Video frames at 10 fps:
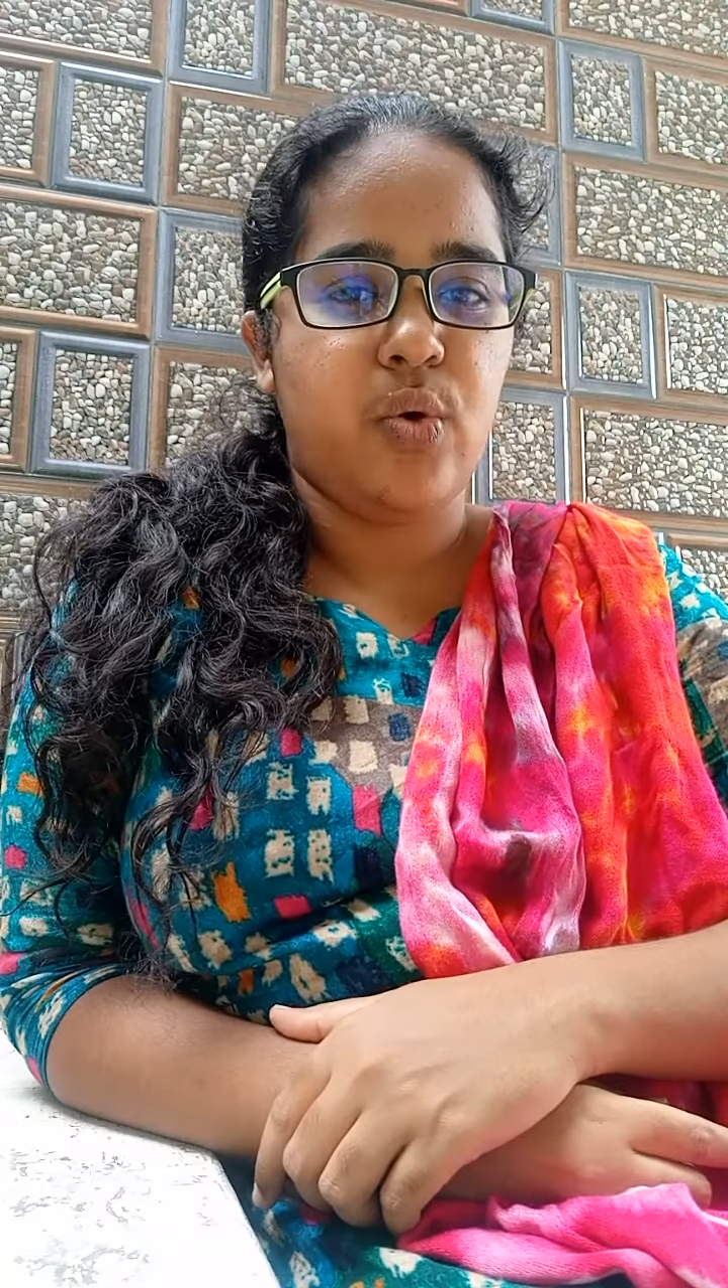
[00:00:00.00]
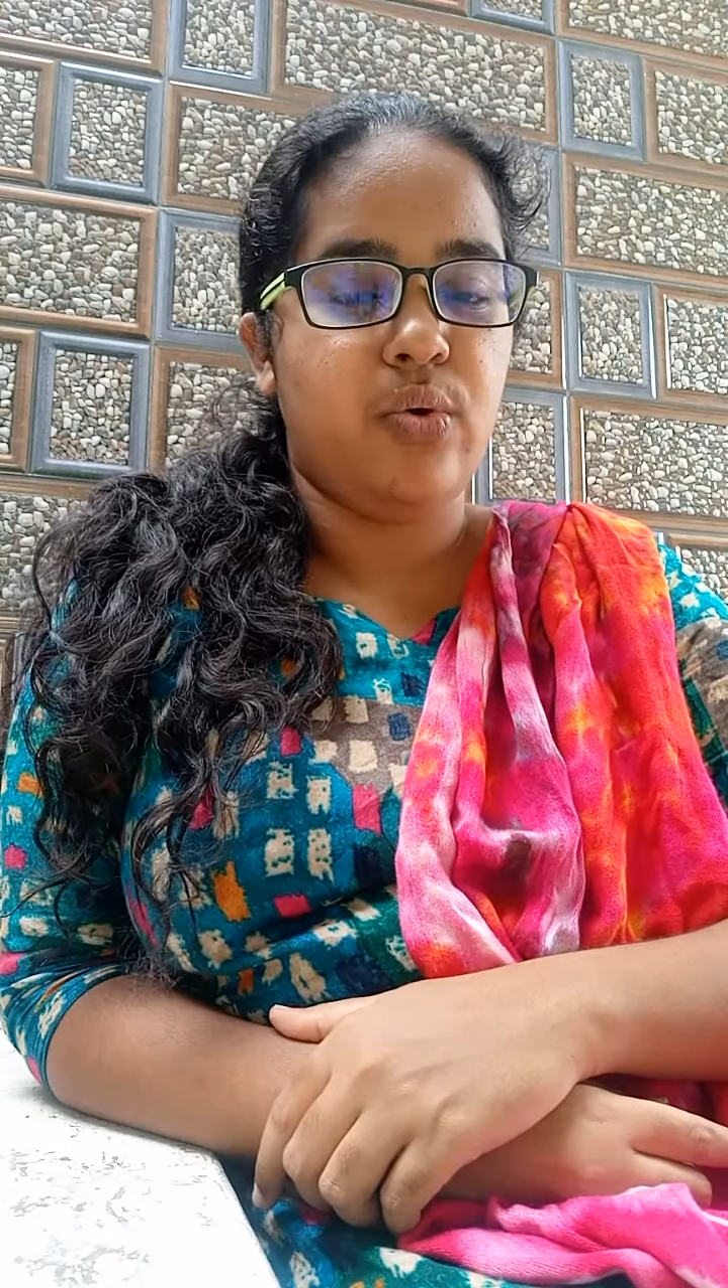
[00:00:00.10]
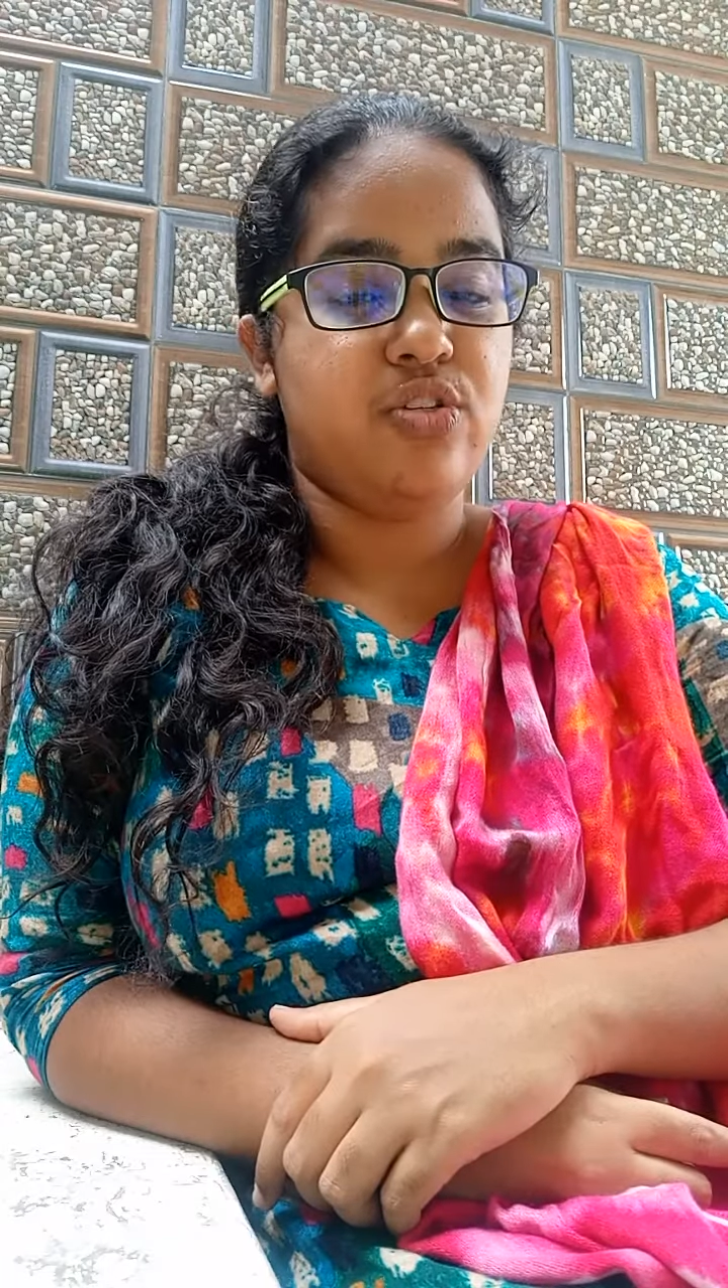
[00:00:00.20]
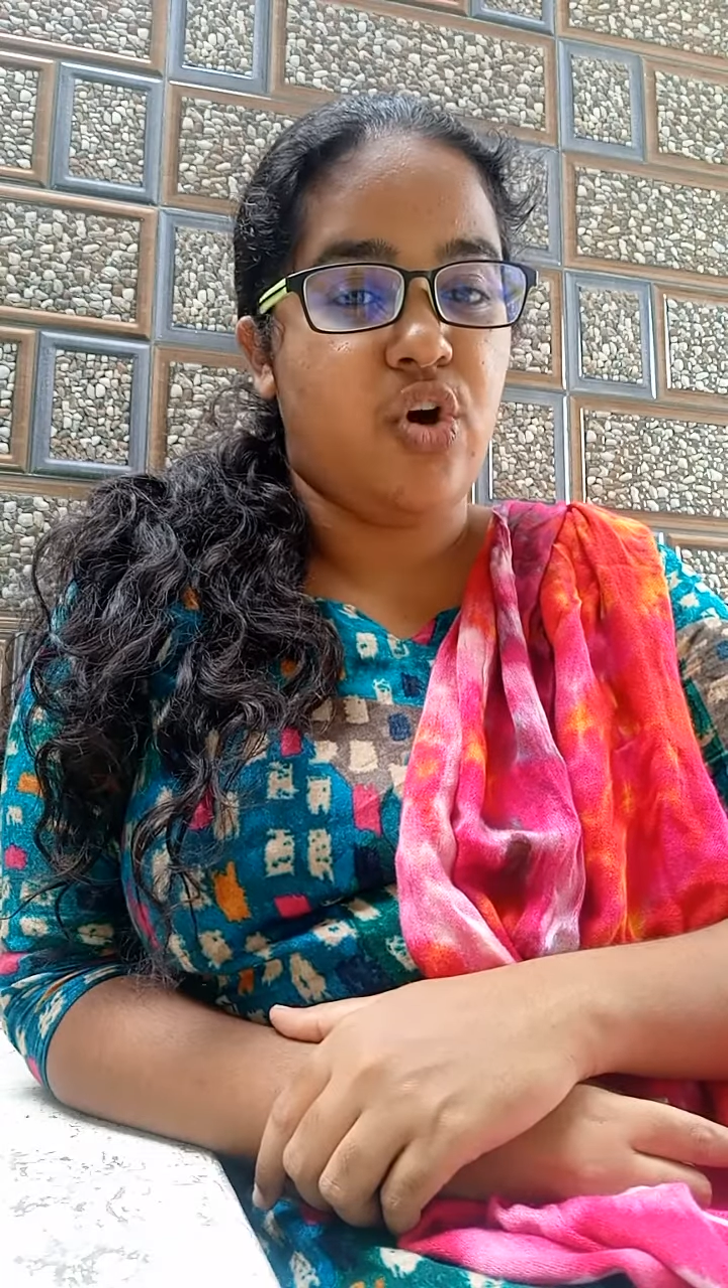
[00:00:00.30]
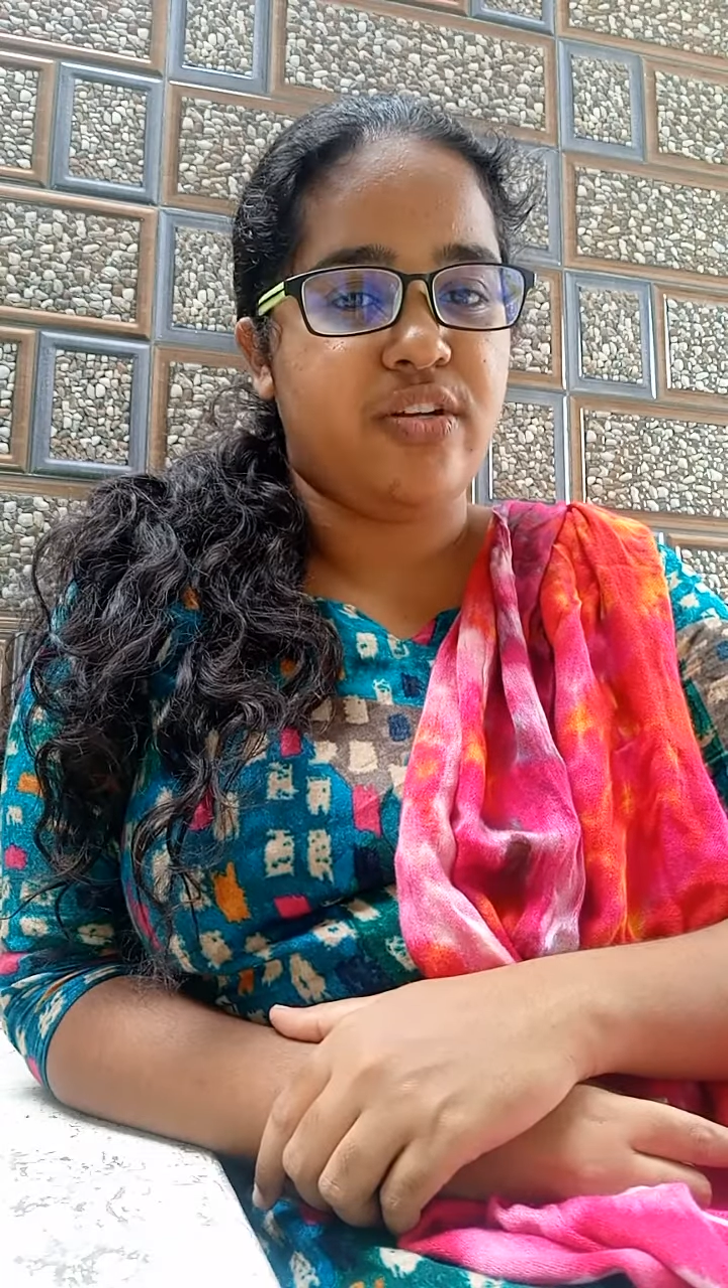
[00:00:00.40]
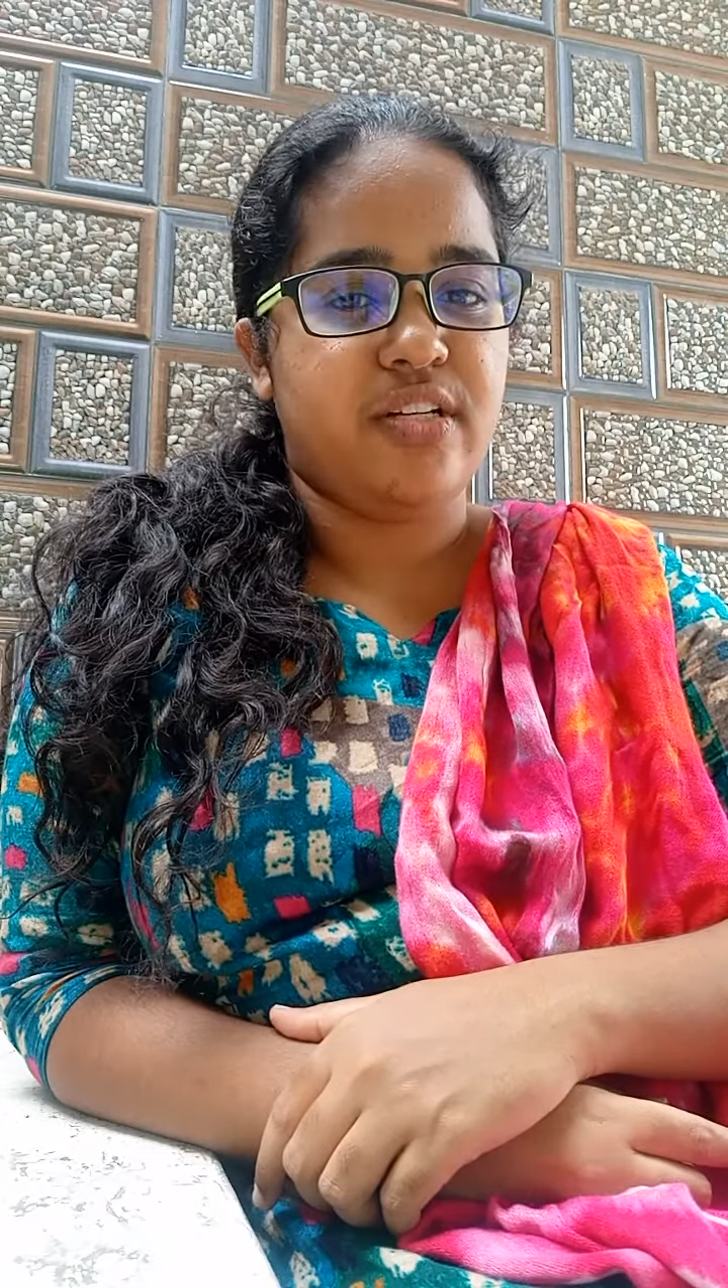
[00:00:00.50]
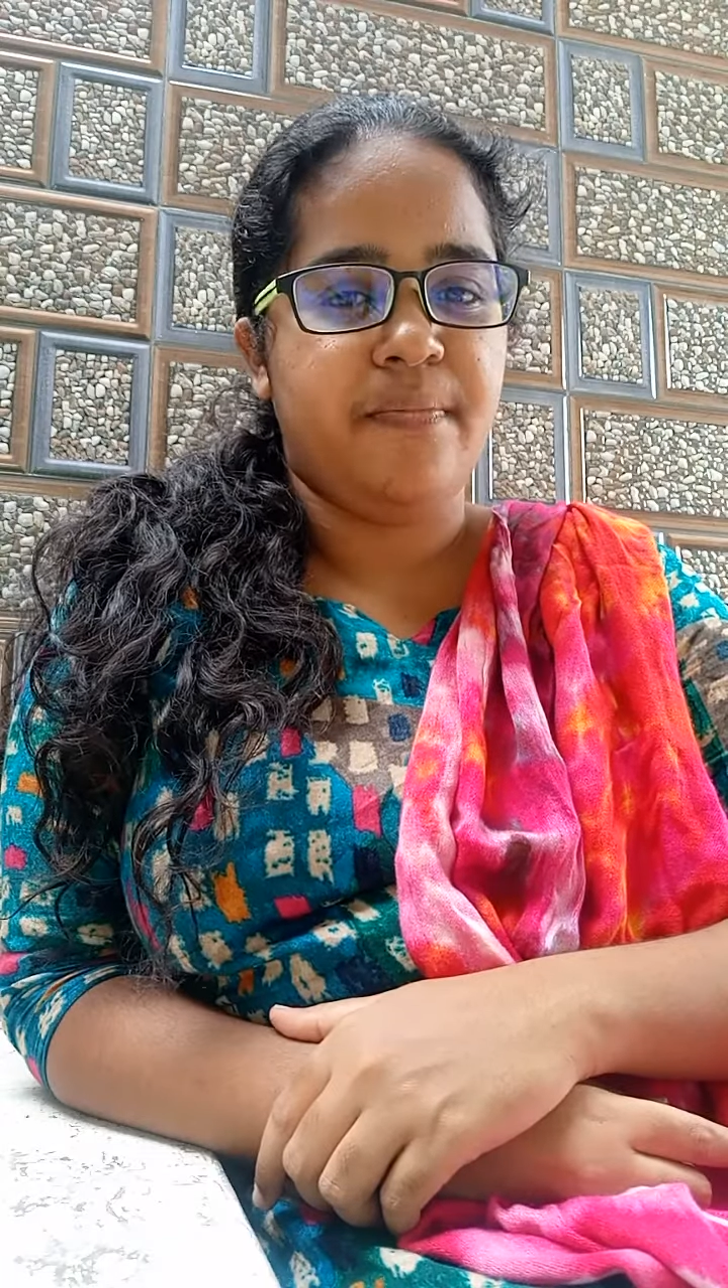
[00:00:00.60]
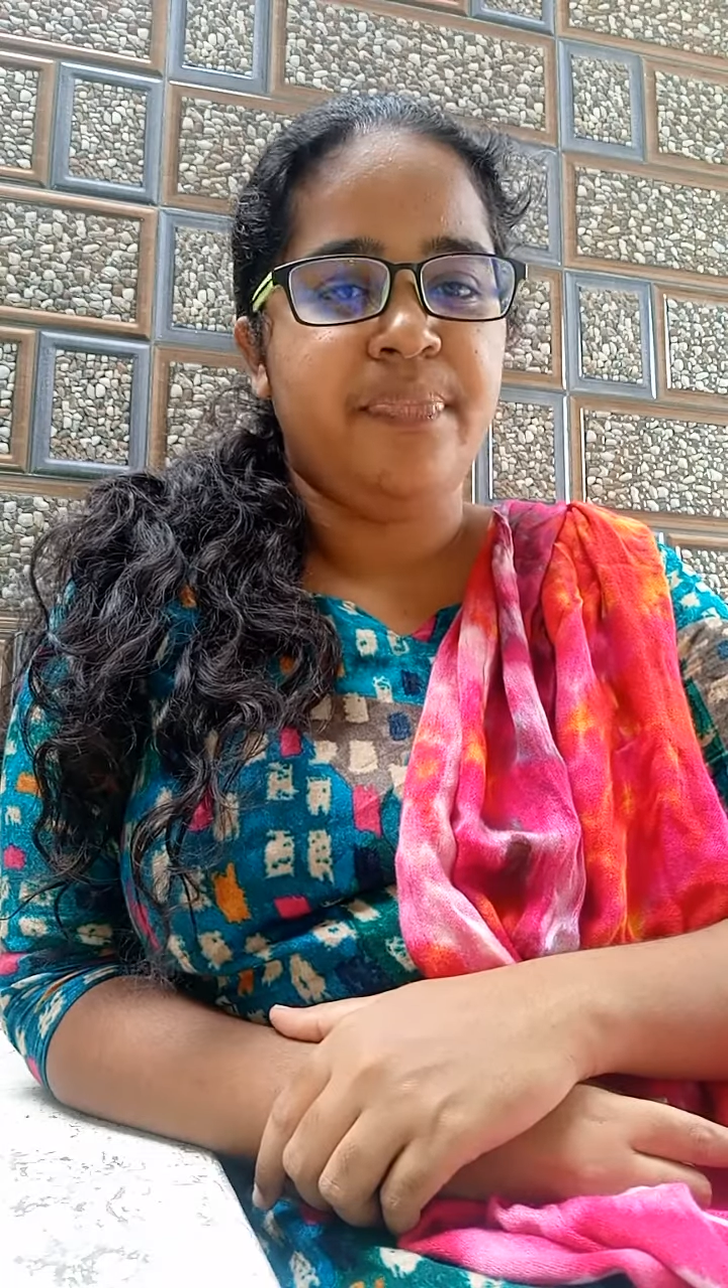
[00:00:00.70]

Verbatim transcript: old daughter.